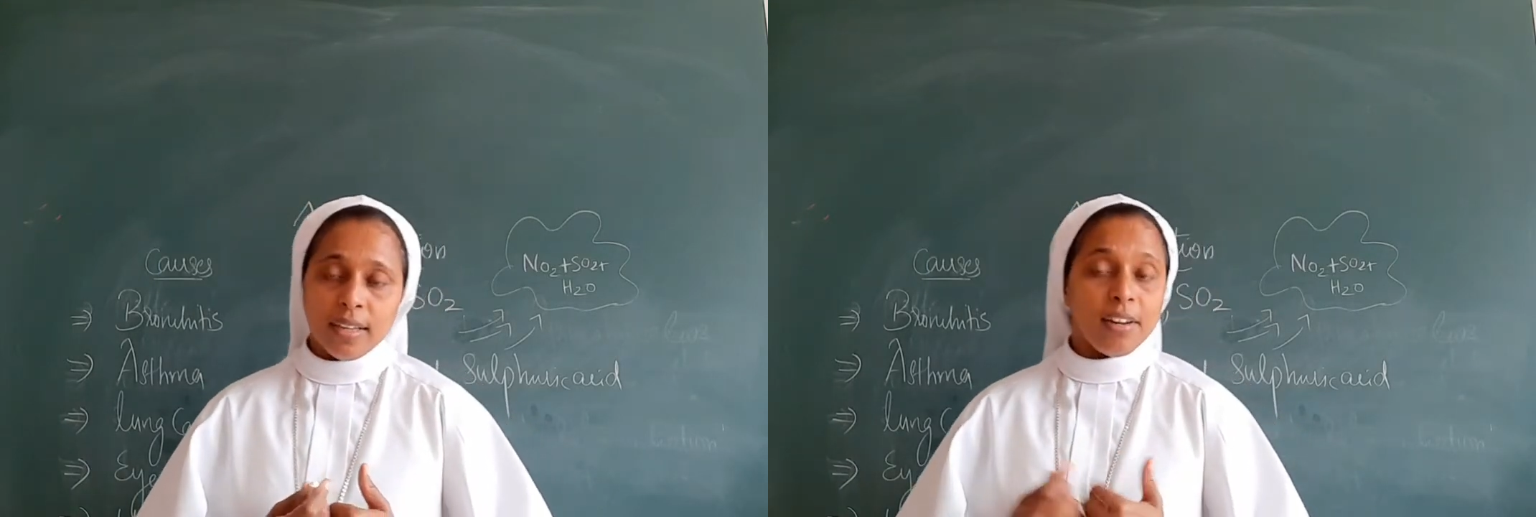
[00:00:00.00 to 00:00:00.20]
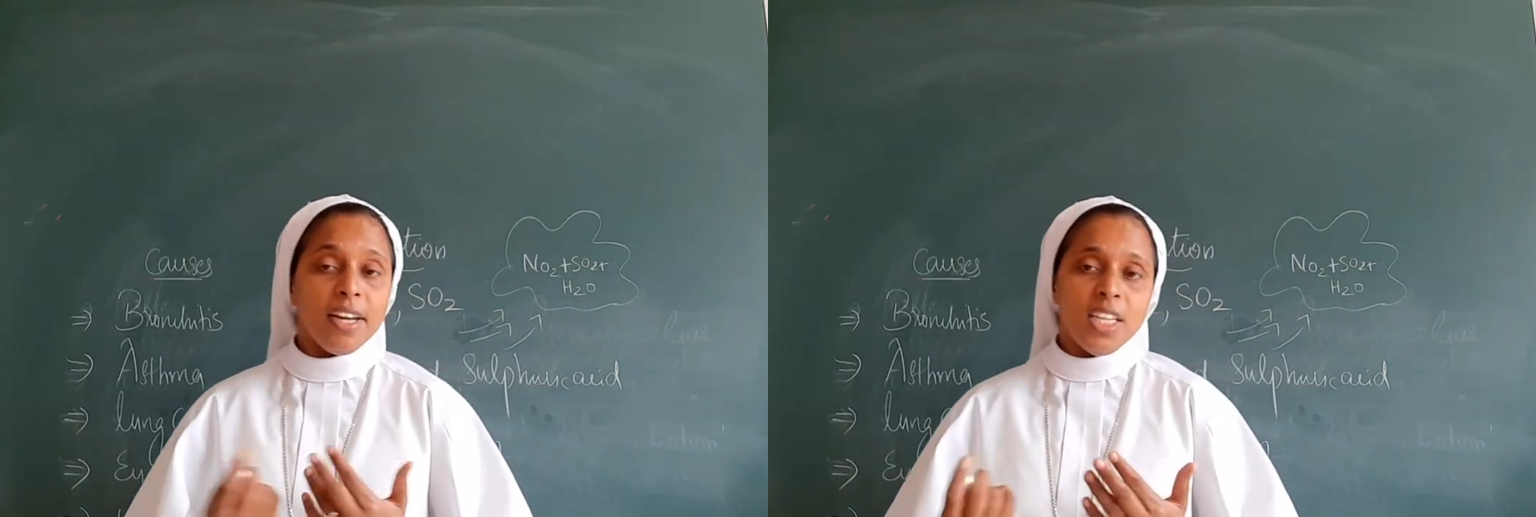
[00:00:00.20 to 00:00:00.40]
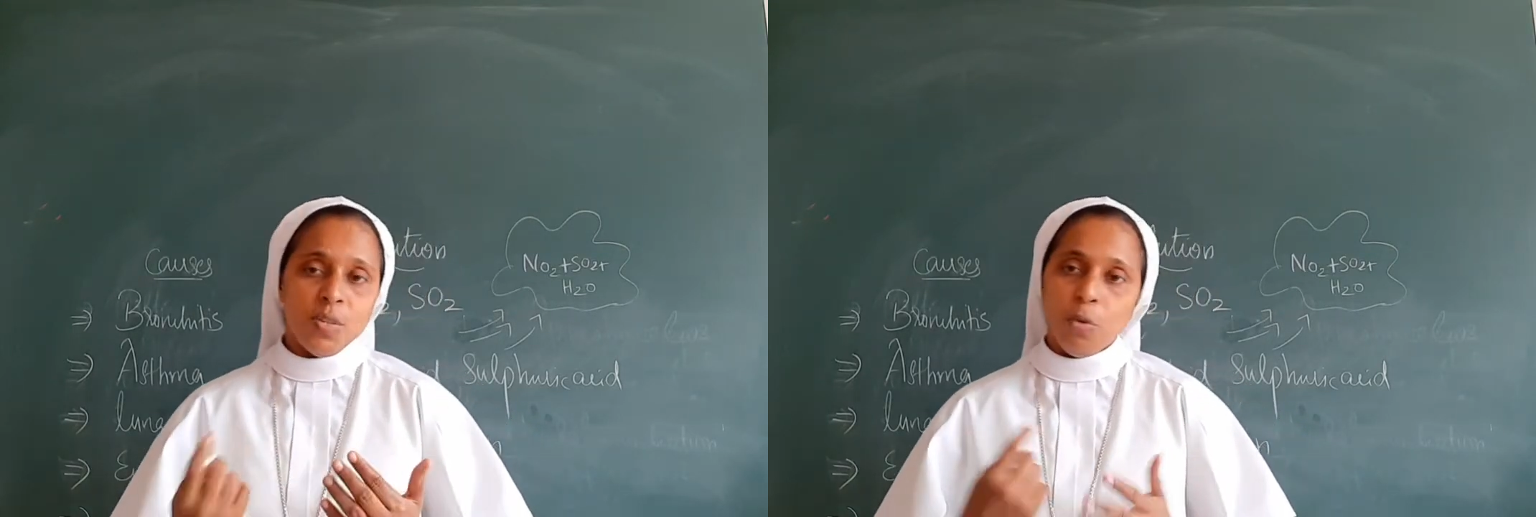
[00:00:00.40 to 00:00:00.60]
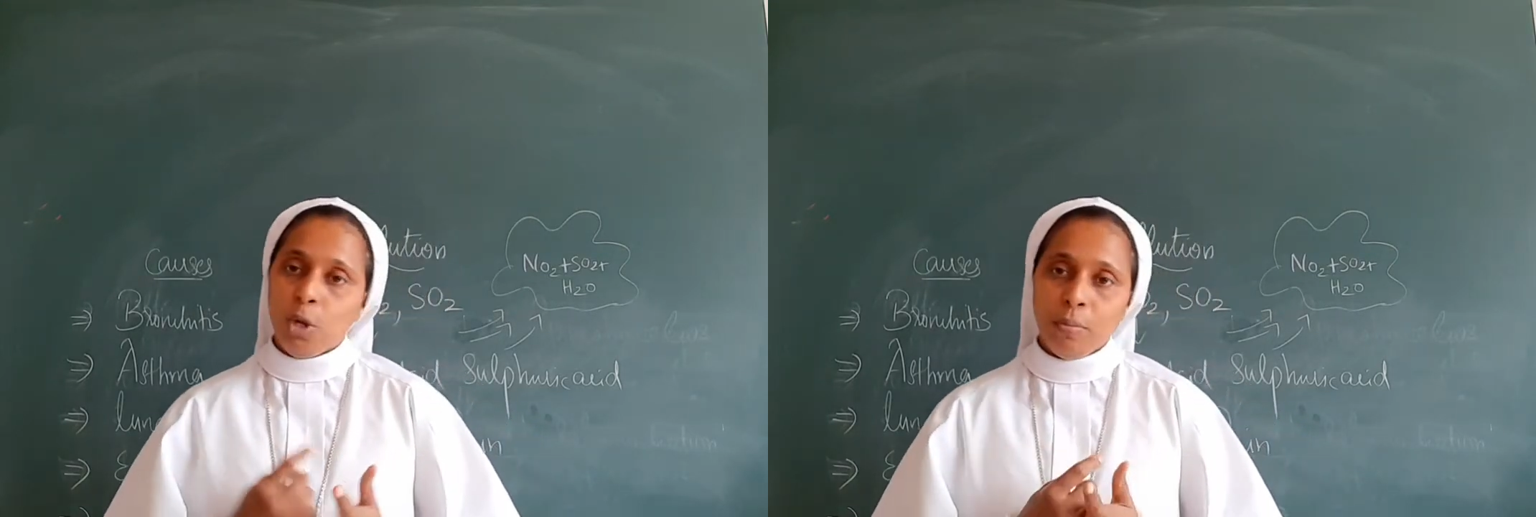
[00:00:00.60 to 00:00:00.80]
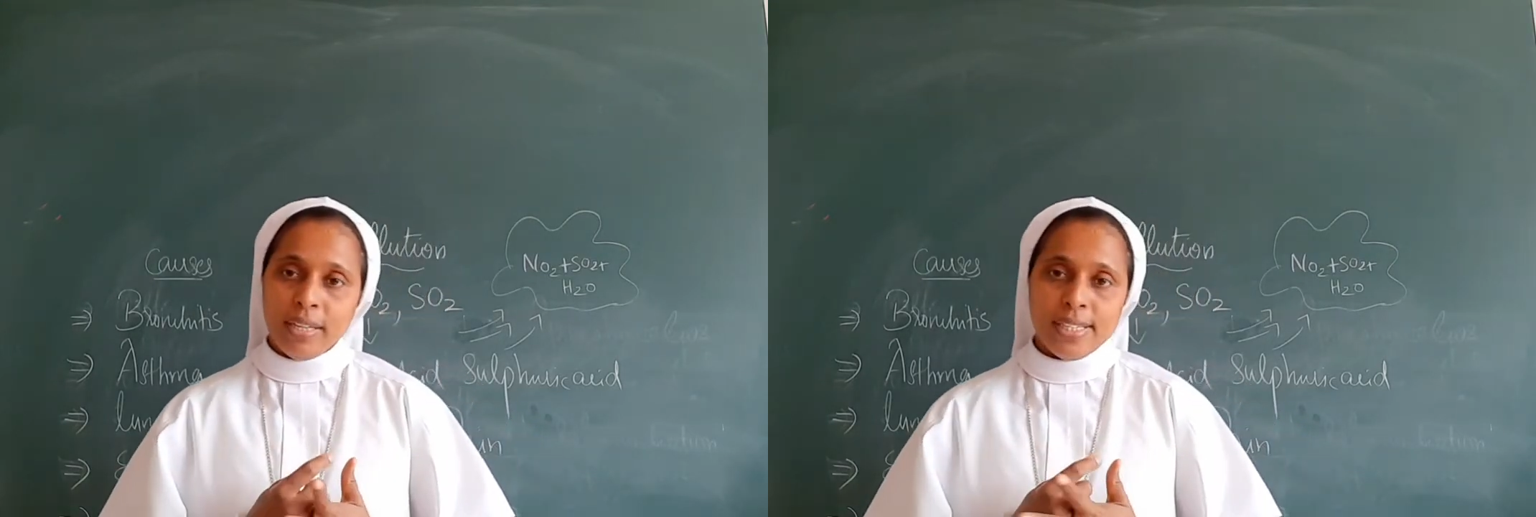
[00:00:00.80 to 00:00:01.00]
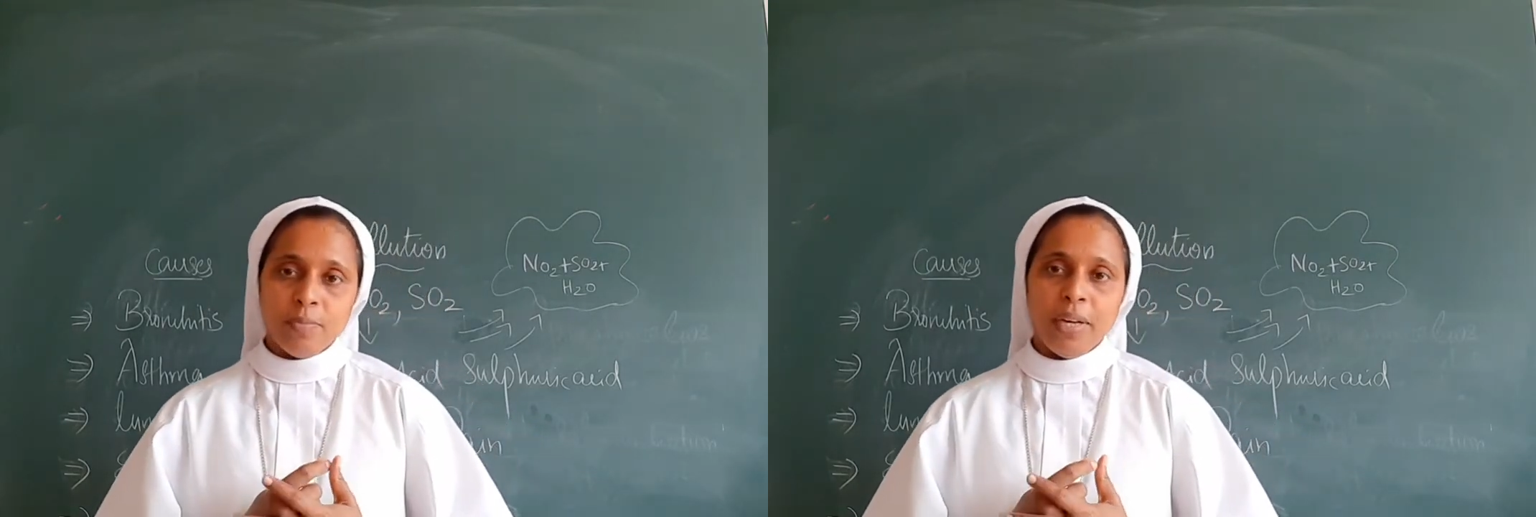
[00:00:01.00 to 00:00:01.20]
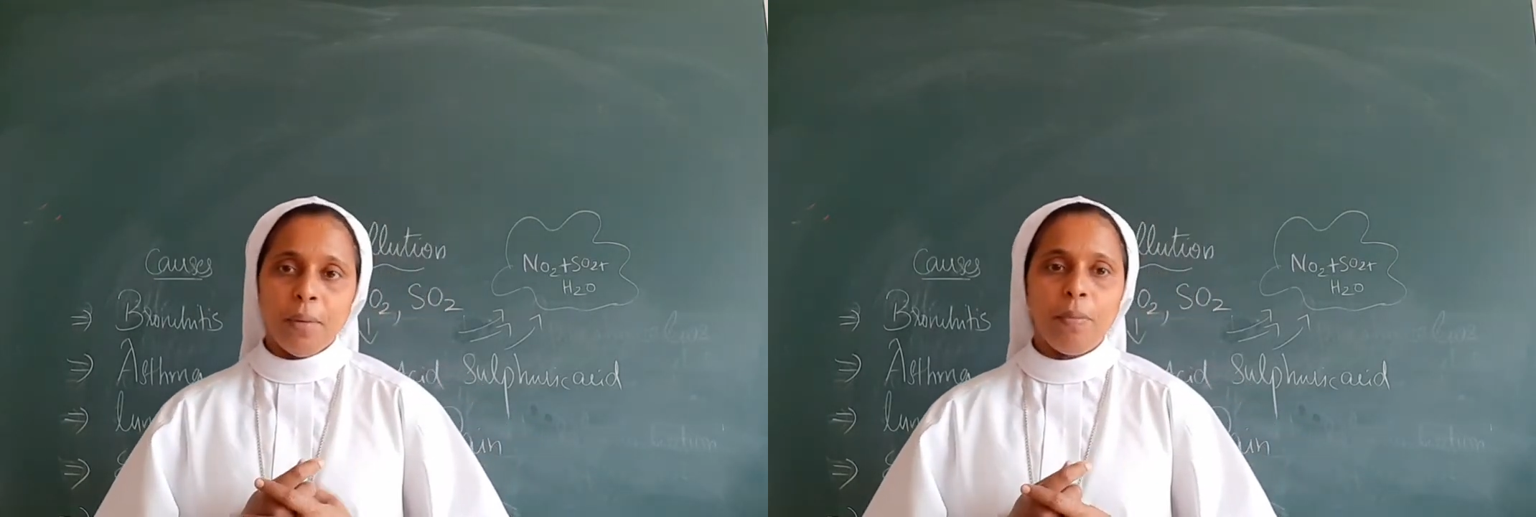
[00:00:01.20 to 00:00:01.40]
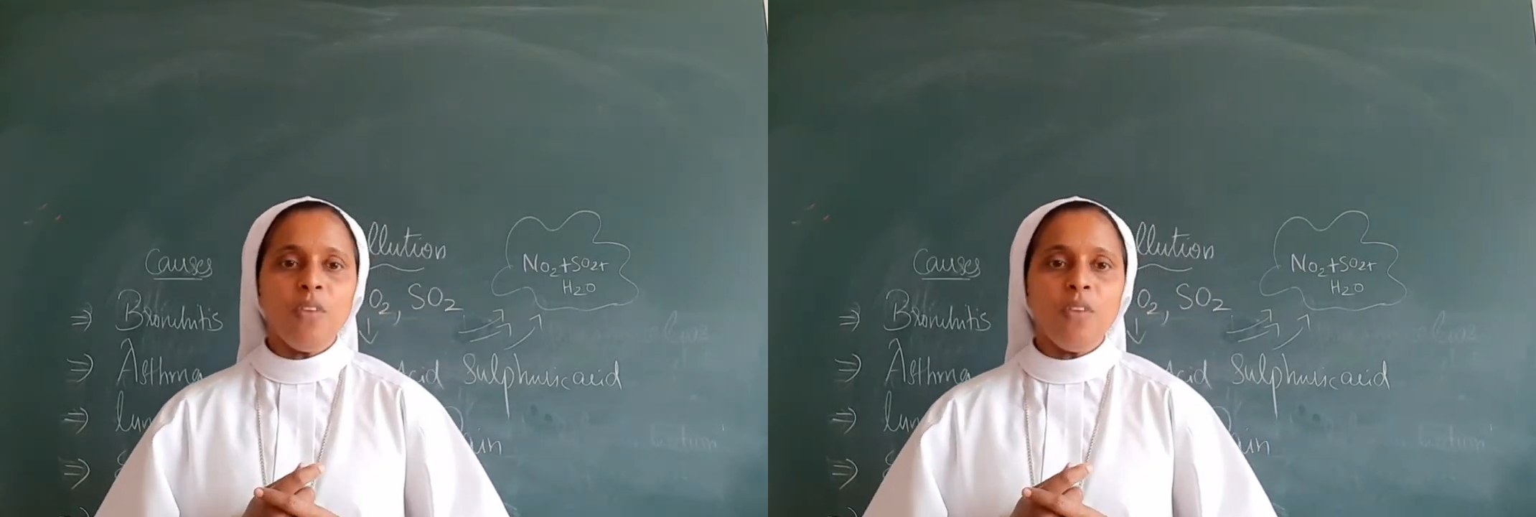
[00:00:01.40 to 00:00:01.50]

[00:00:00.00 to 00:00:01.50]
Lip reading: the great monument, is made up